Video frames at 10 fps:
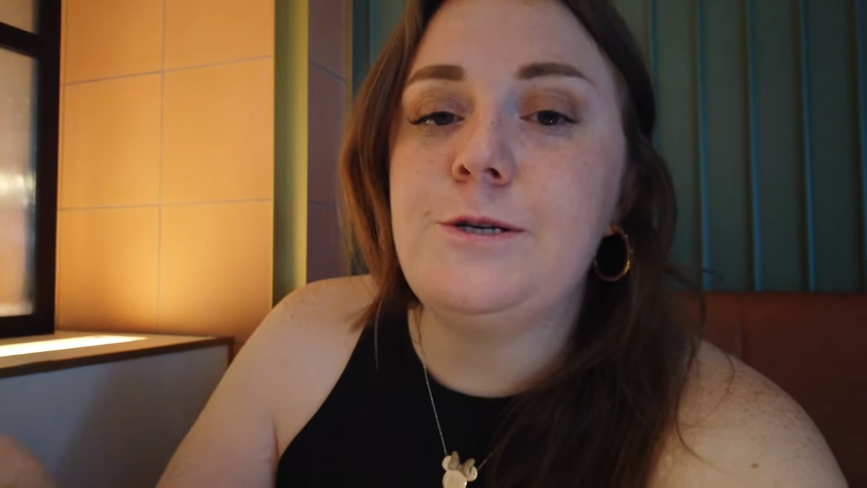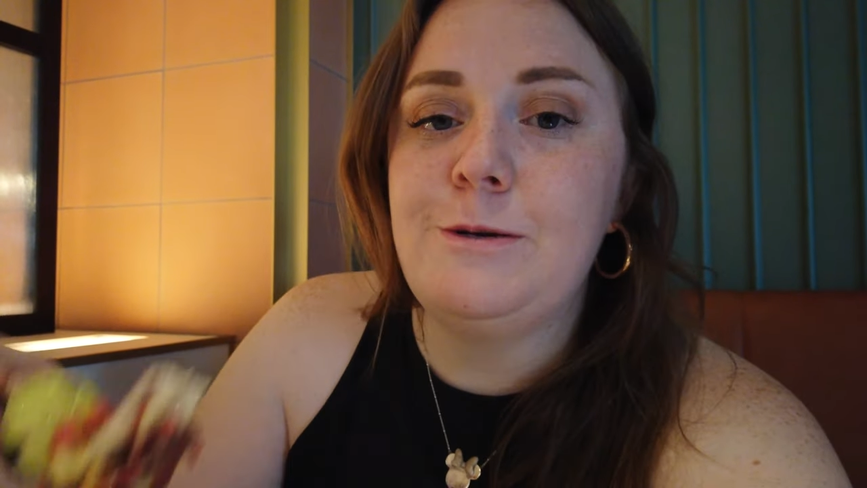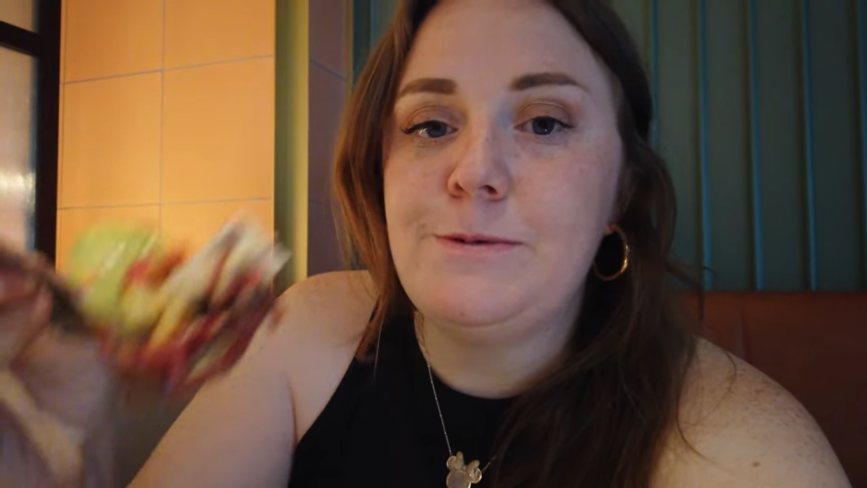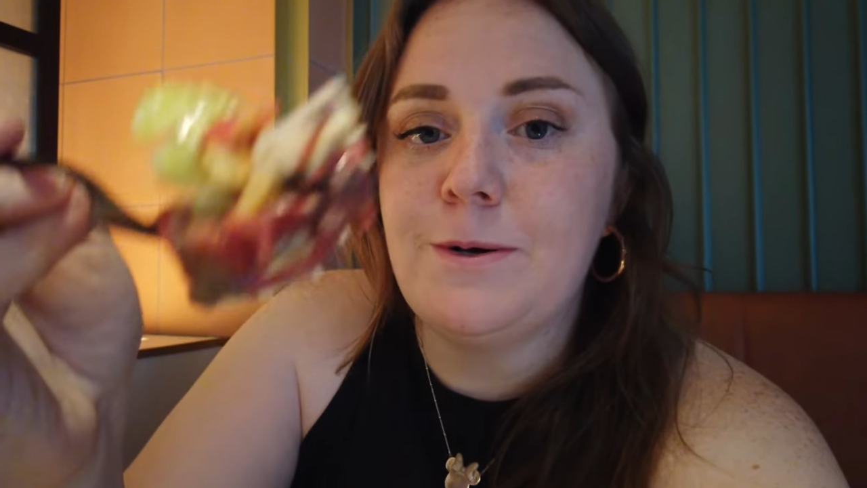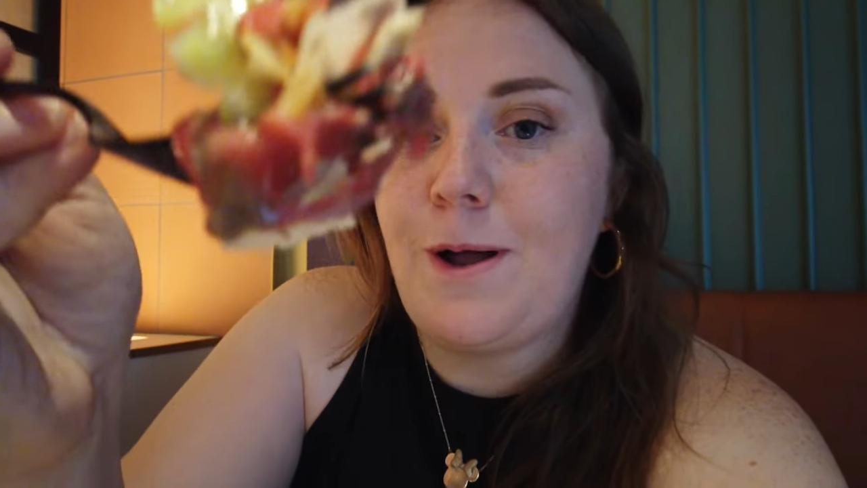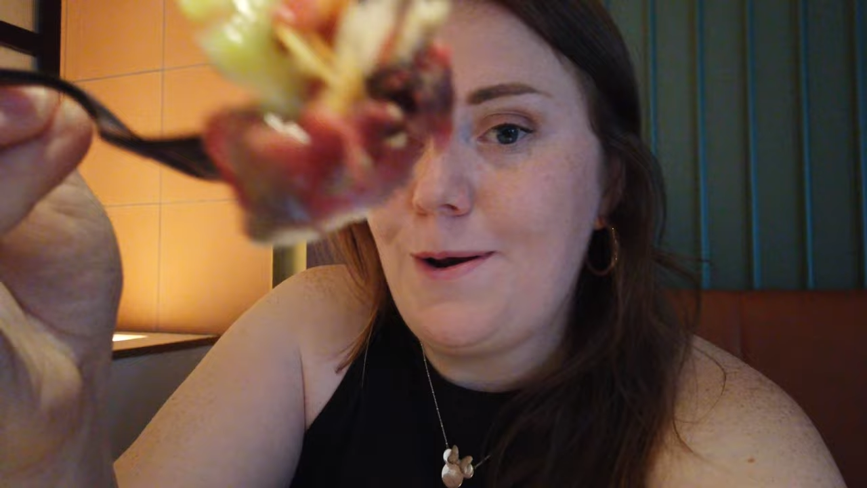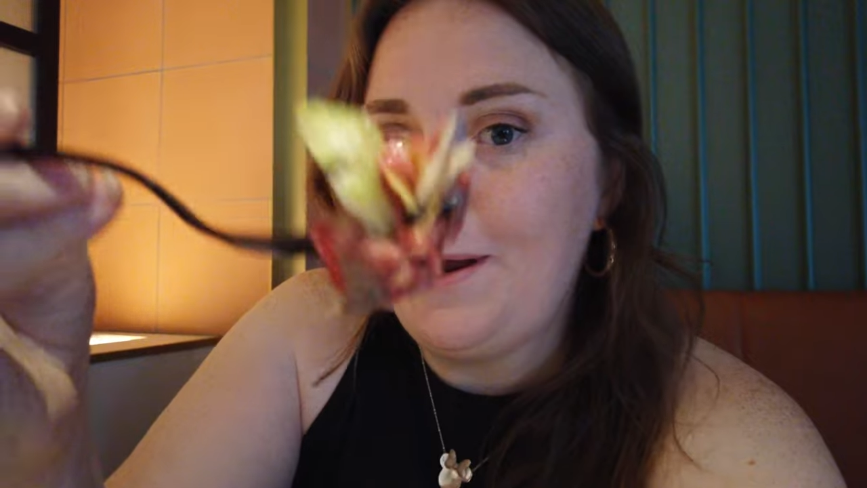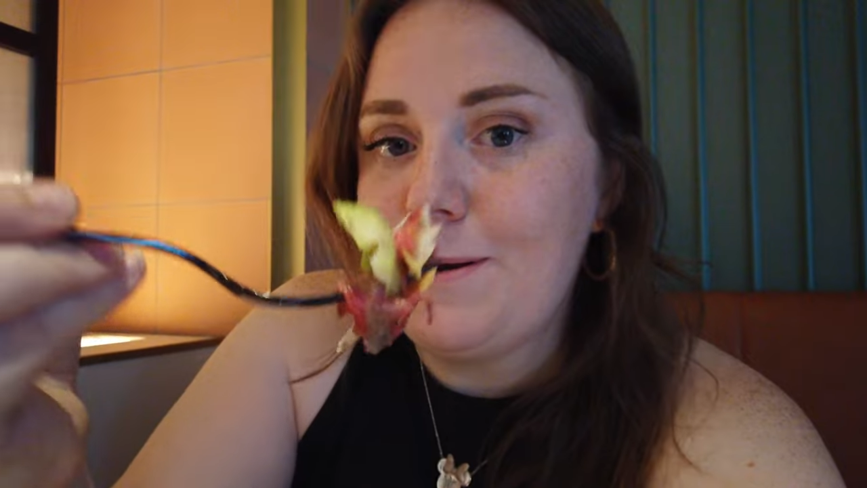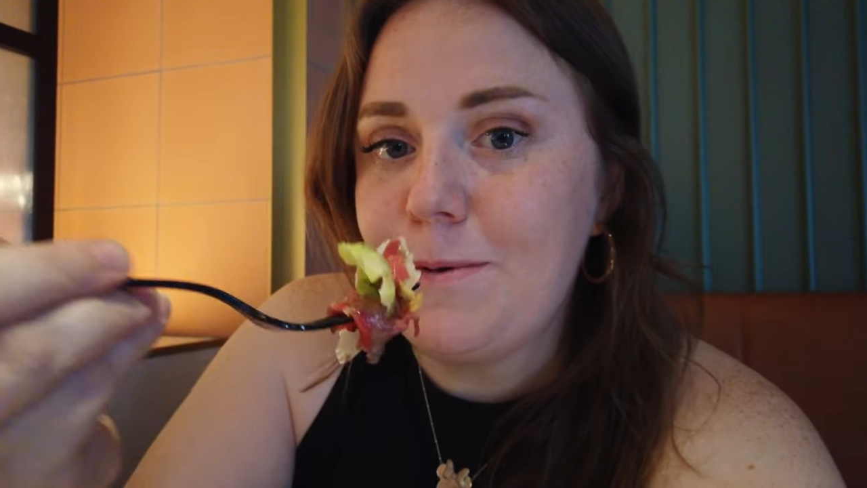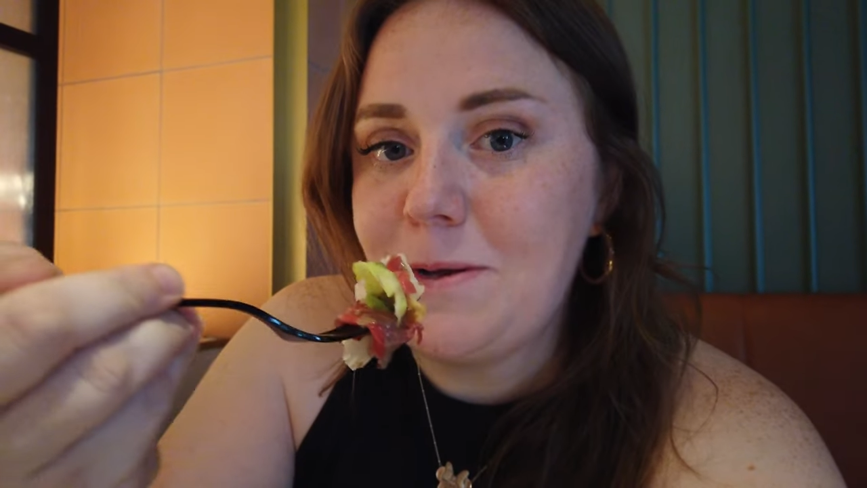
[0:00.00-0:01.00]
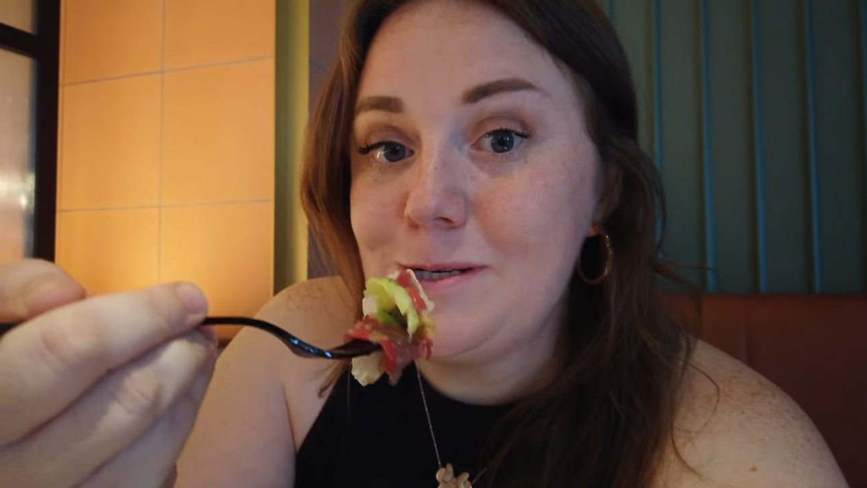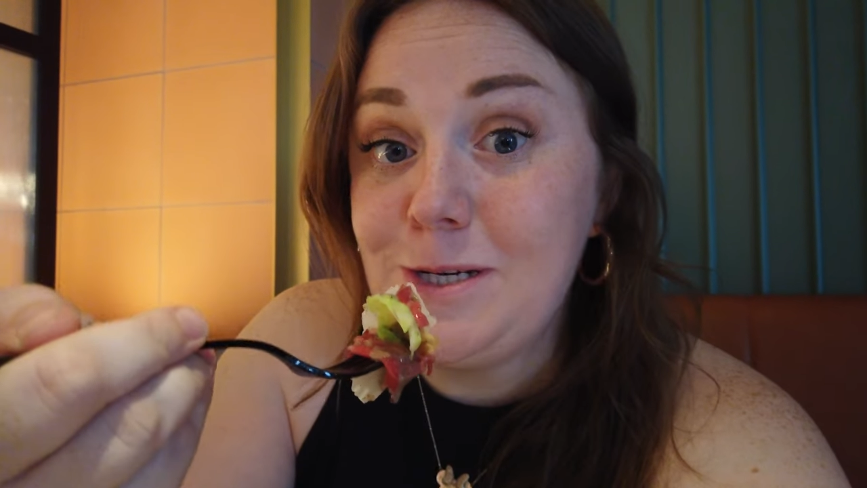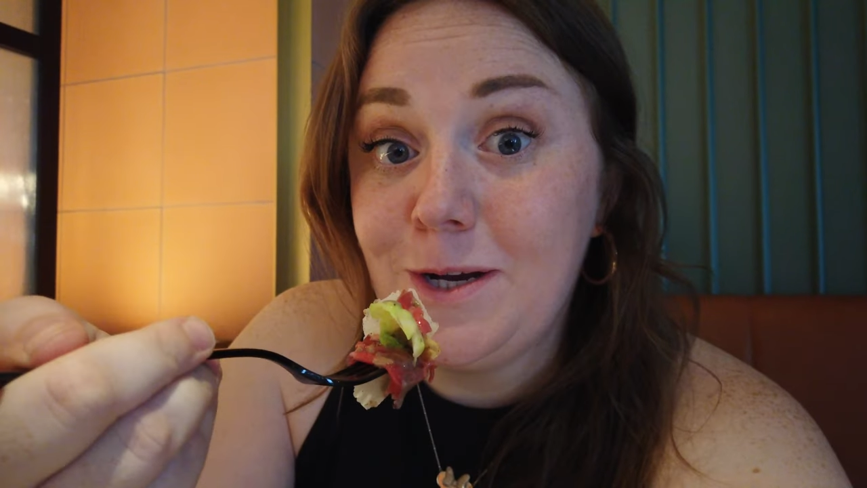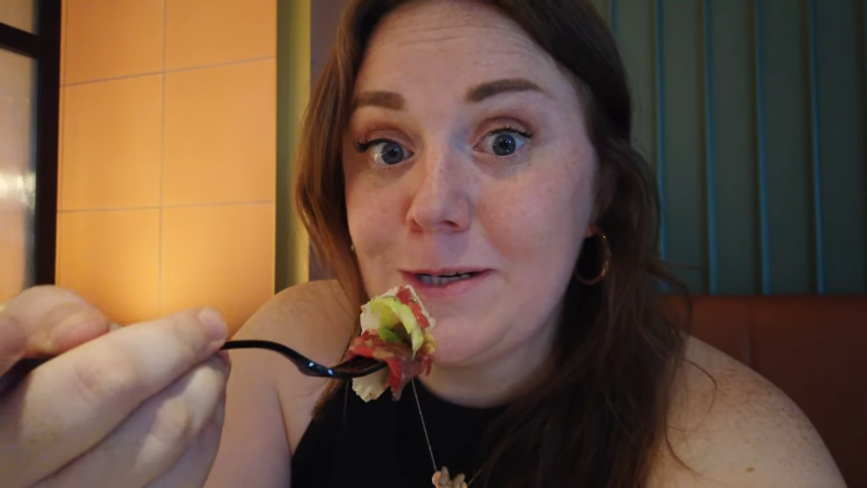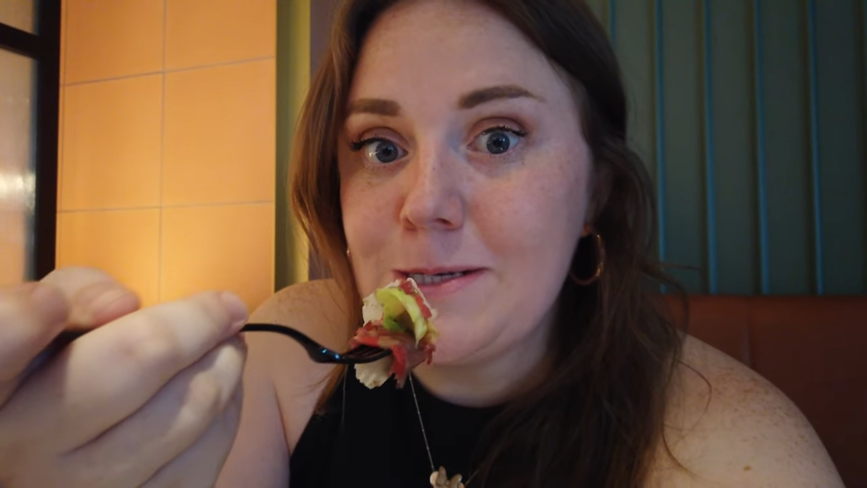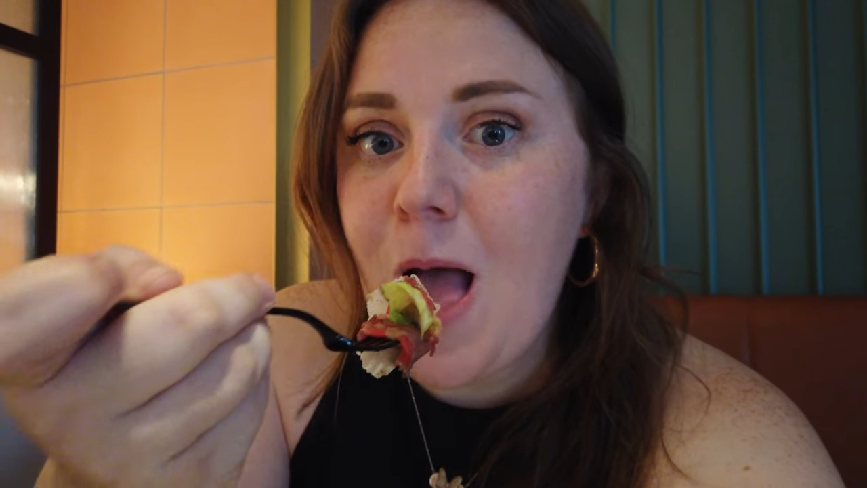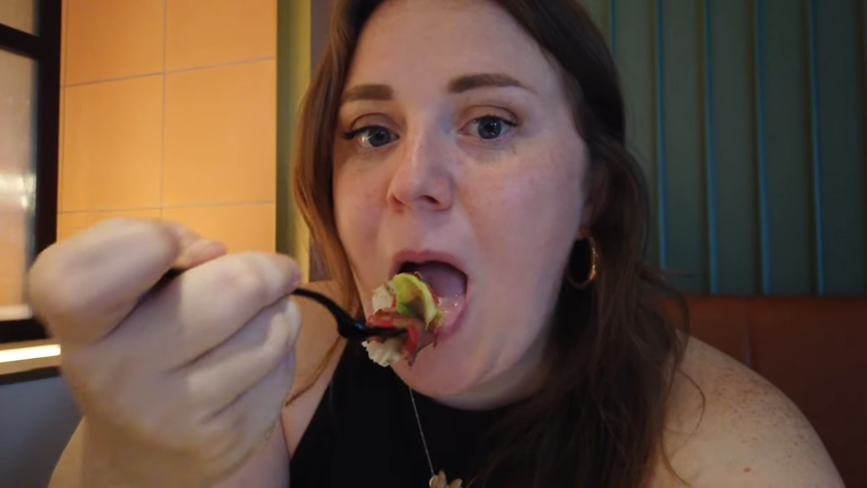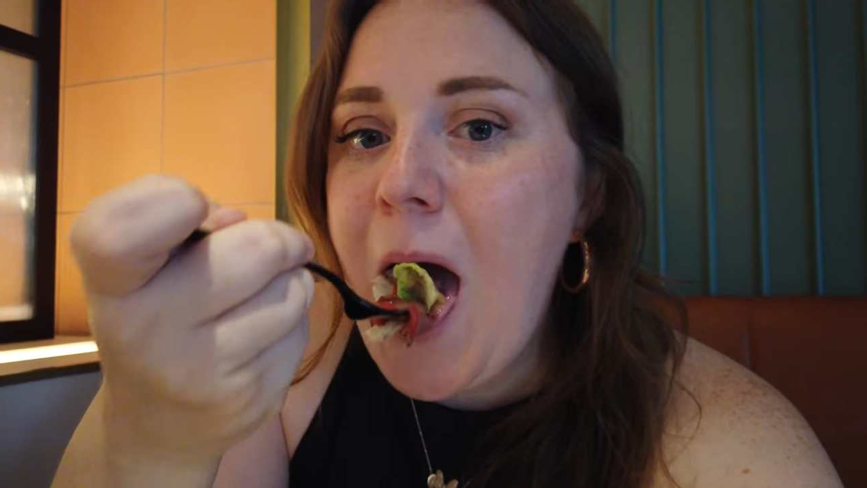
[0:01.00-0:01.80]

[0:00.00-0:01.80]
chips are on here. But cheers.